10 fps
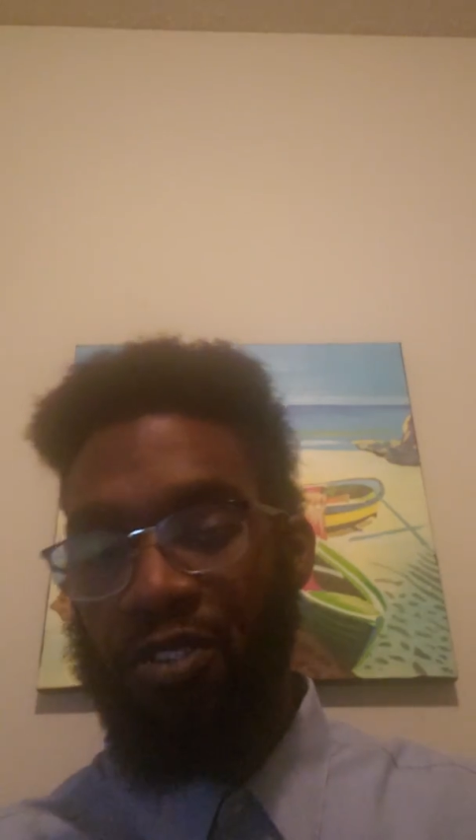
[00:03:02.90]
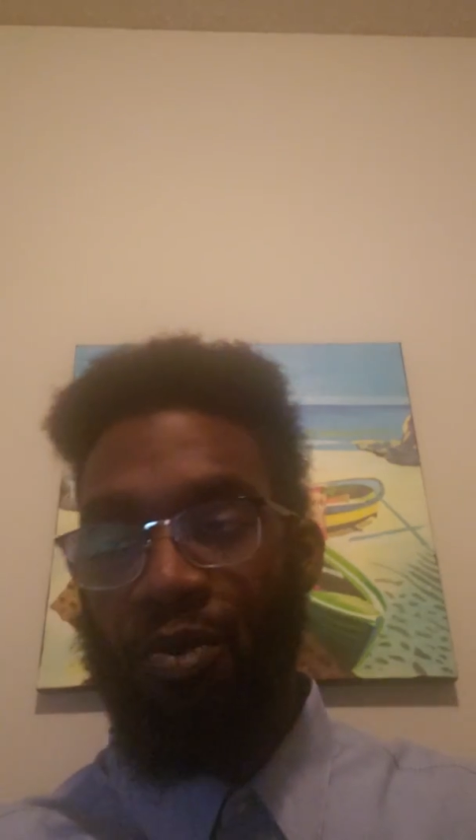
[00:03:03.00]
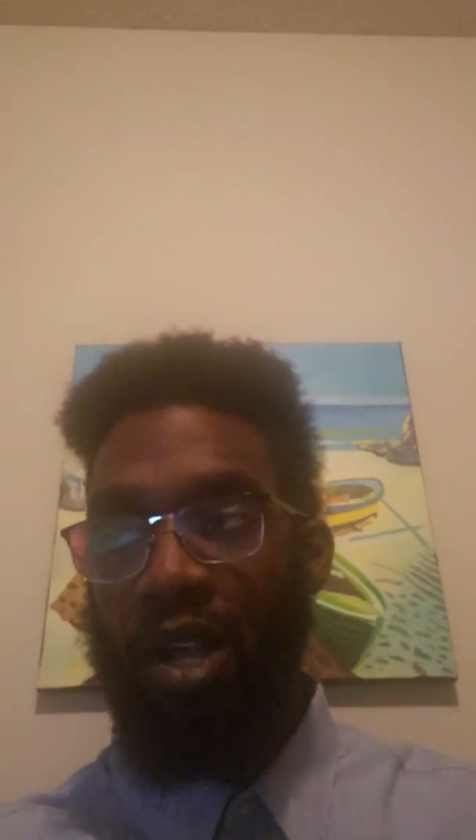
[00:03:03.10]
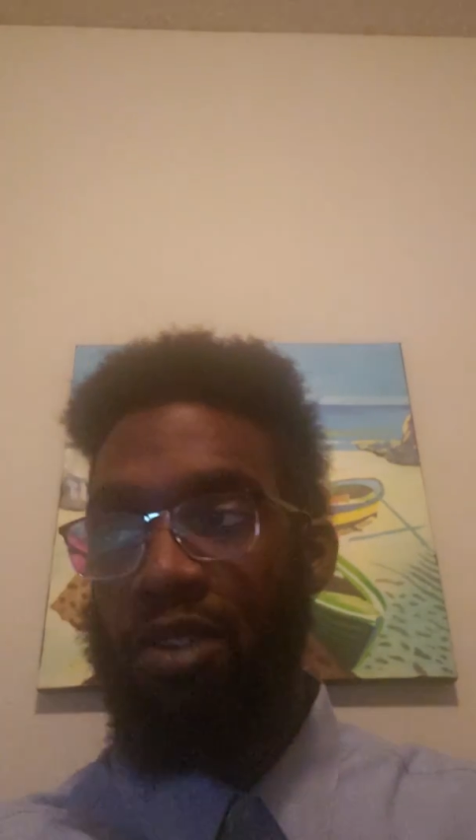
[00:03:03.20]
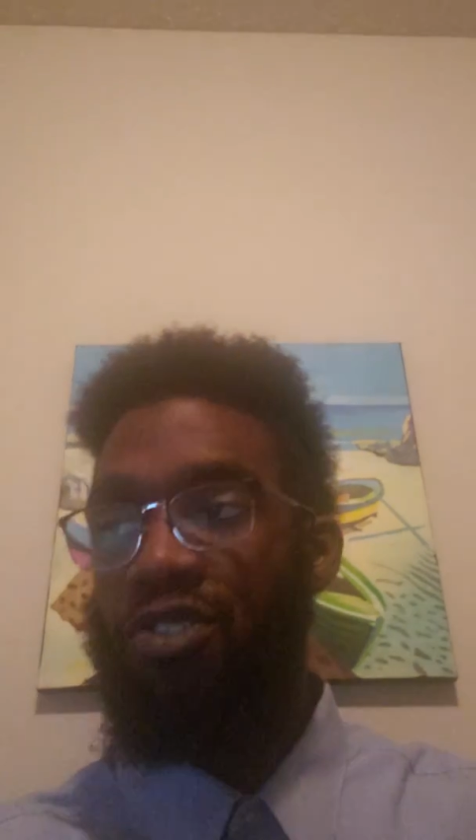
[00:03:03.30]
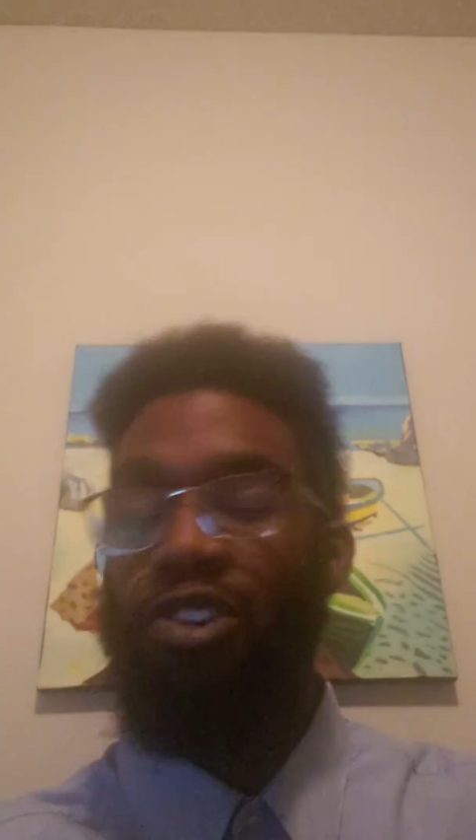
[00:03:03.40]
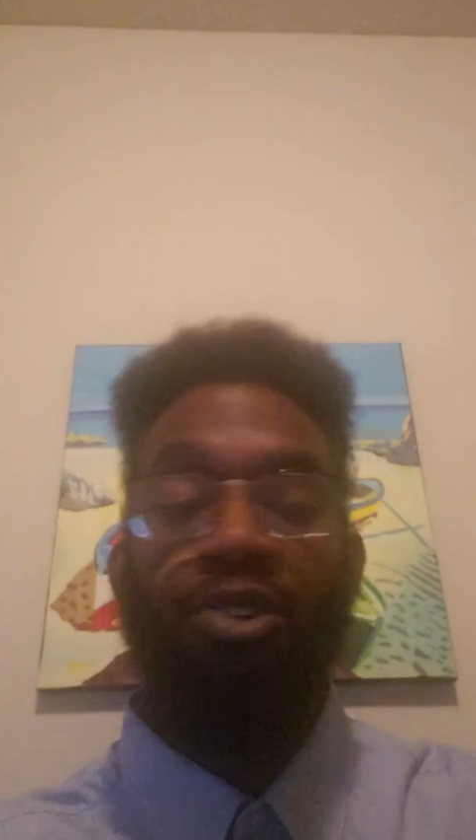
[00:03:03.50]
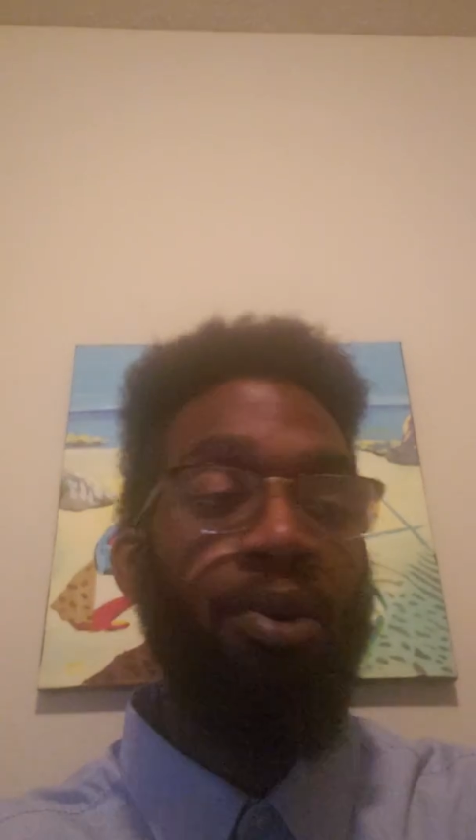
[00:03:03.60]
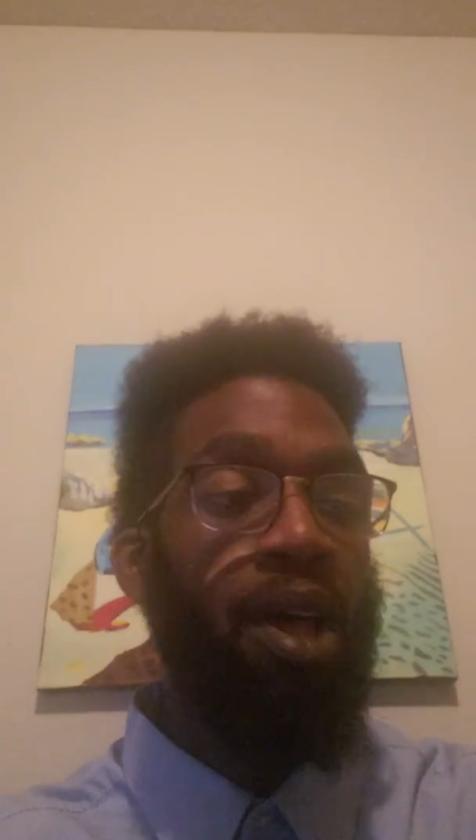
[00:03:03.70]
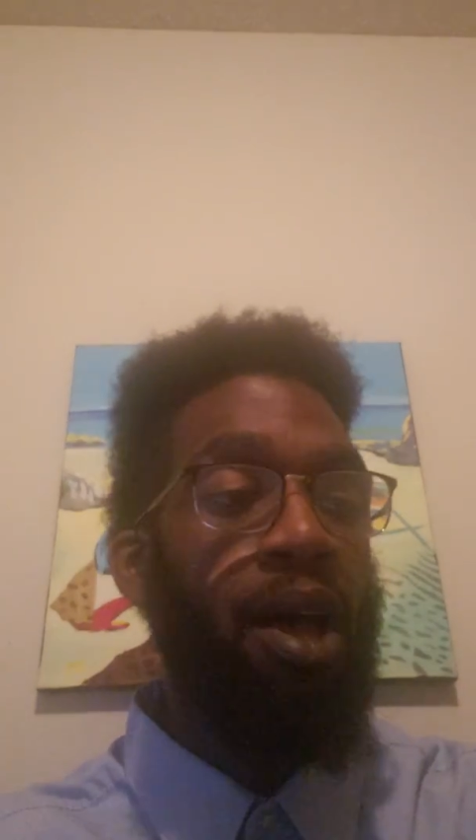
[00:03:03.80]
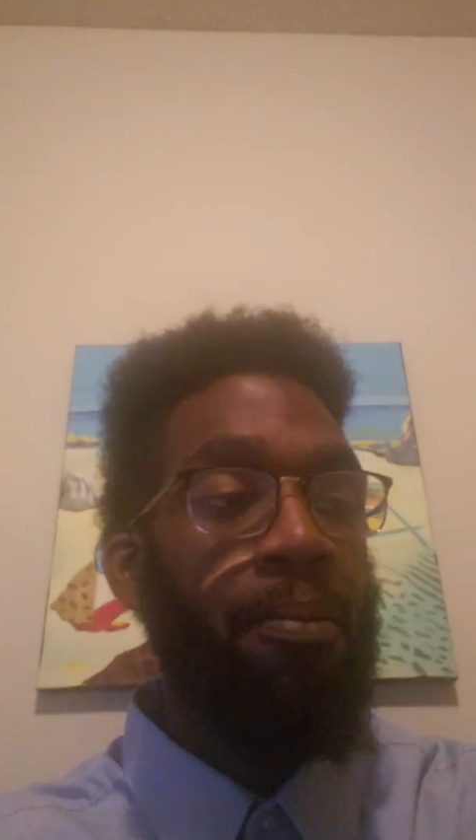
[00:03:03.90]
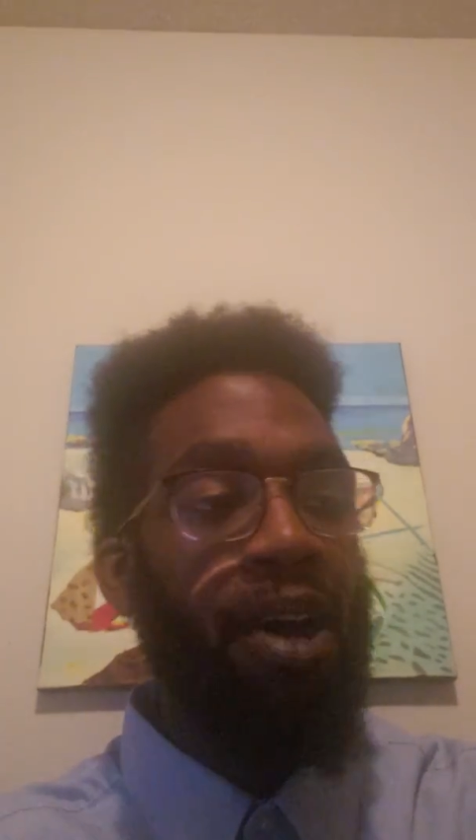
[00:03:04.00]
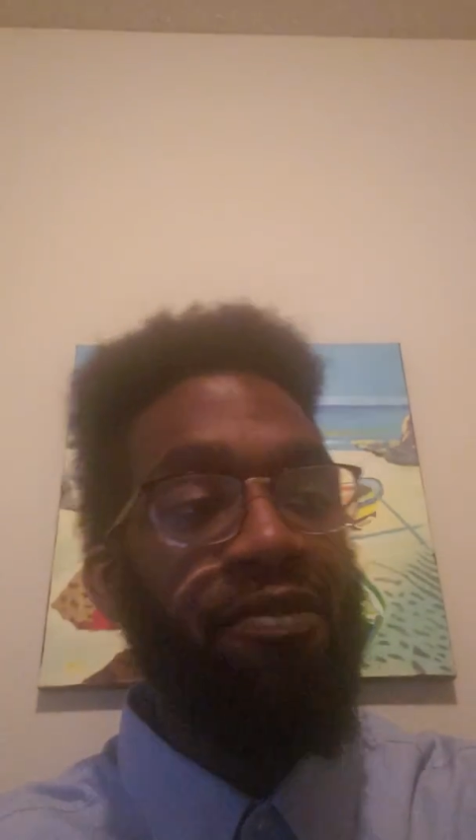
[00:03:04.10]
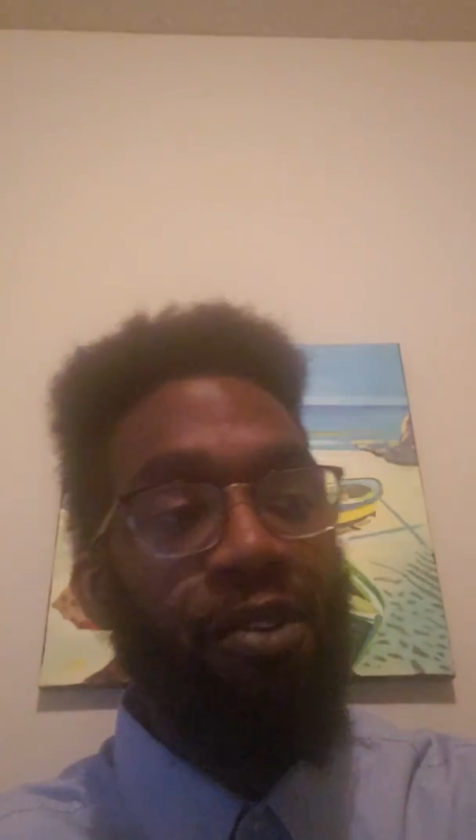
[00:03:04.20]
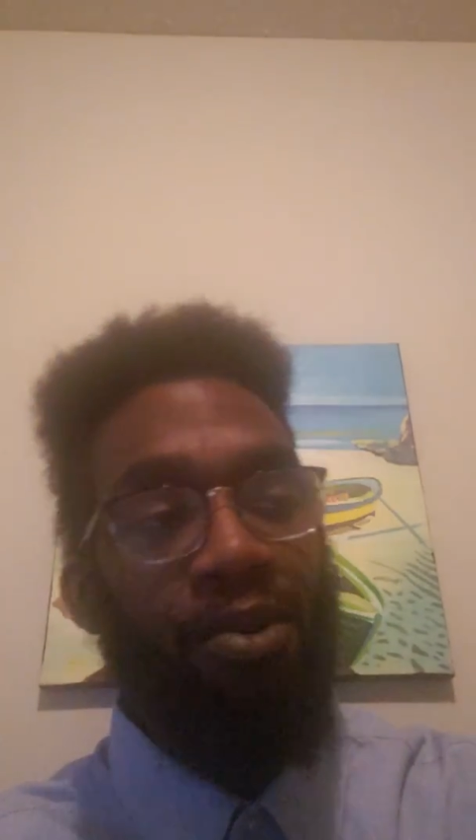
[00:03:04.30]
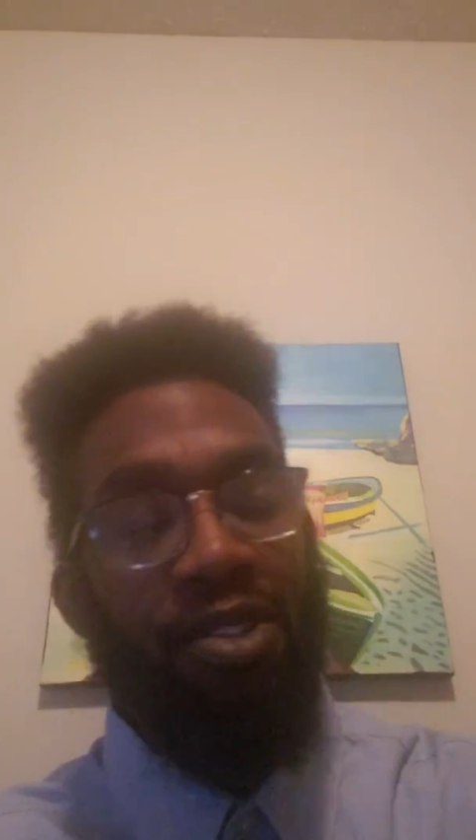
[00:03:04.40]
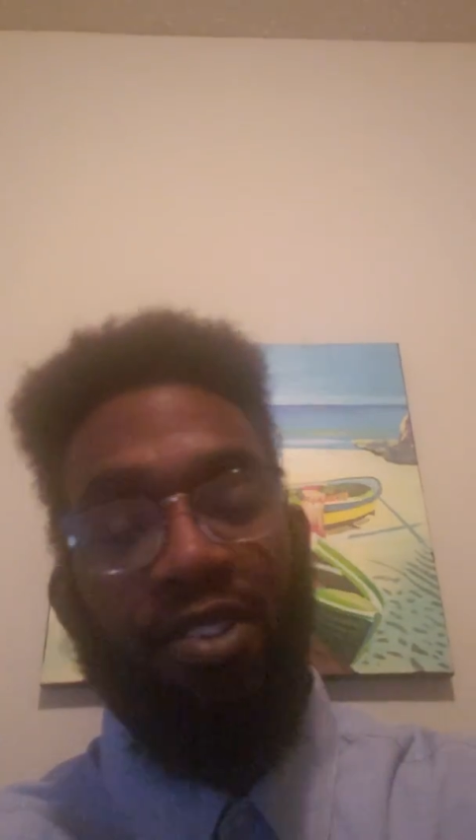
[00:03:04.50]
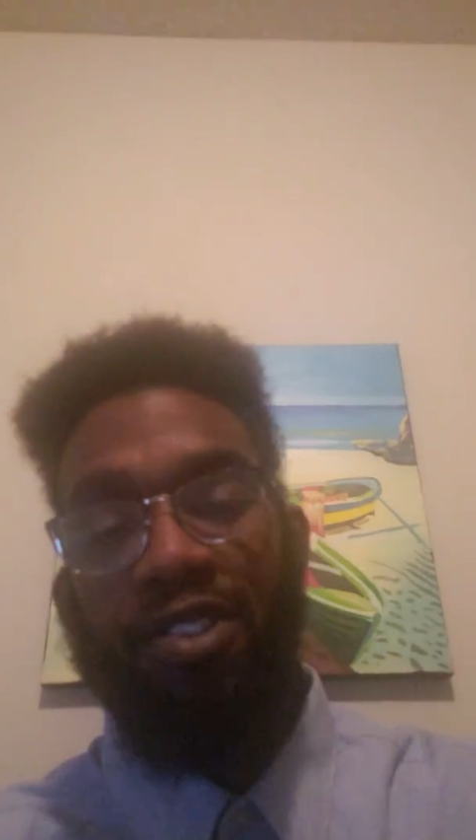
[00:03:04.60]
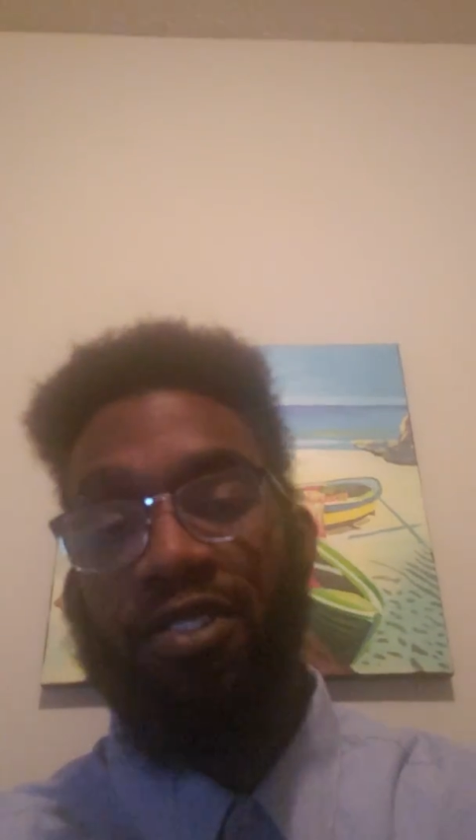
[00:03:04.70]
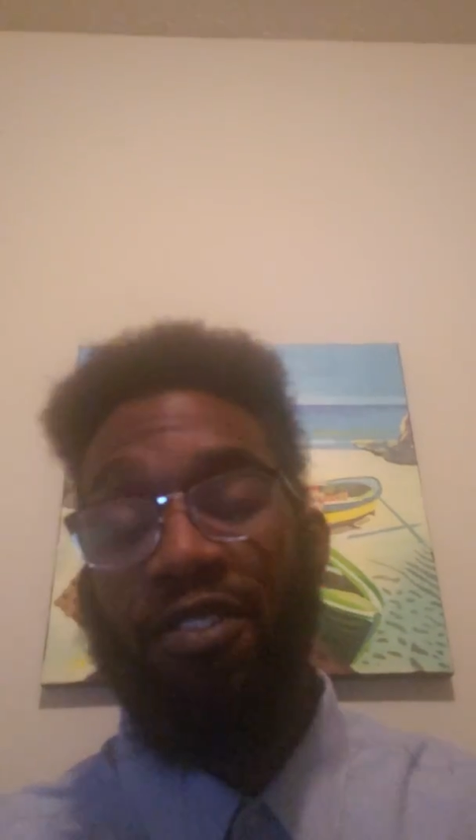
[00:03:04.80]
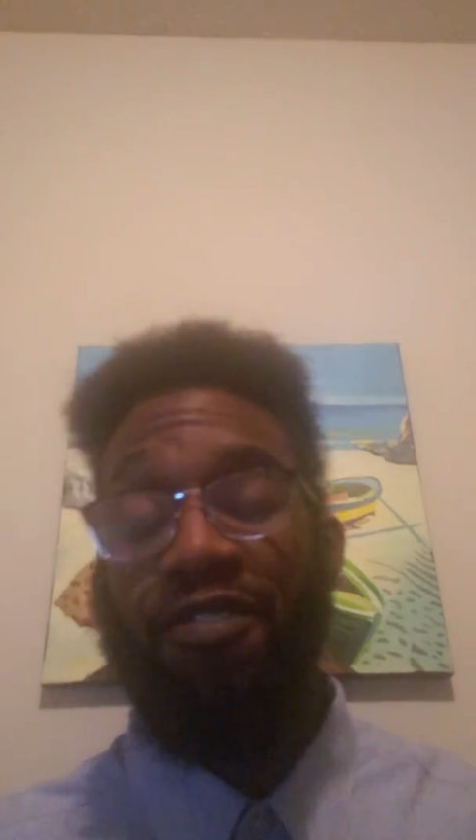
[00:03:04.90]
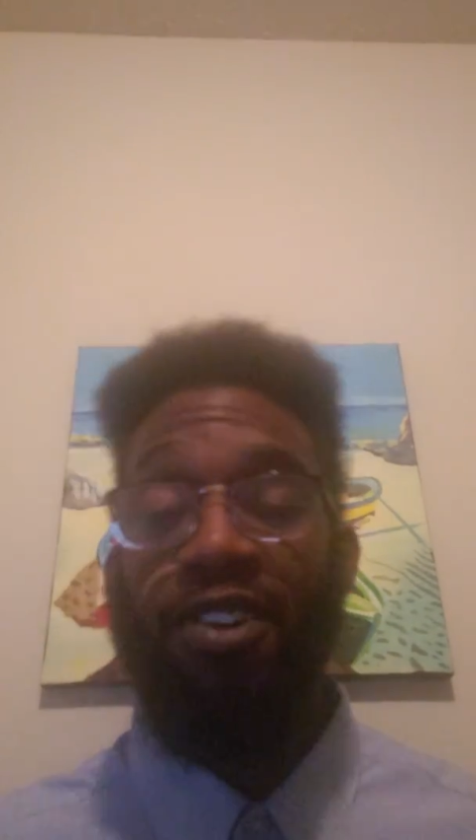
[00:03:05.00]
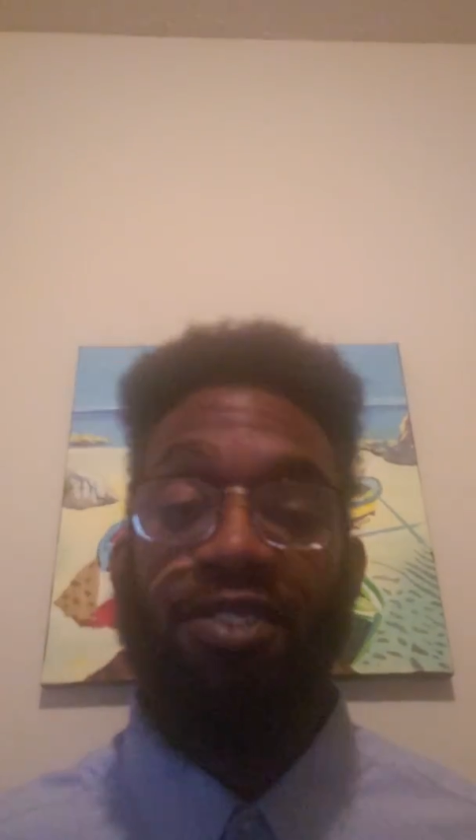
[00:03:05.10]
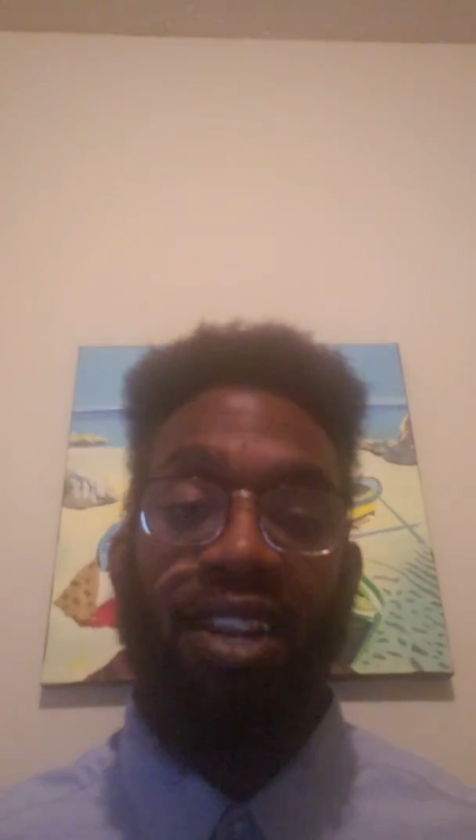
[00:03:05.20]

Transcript: as well. So my focus is the first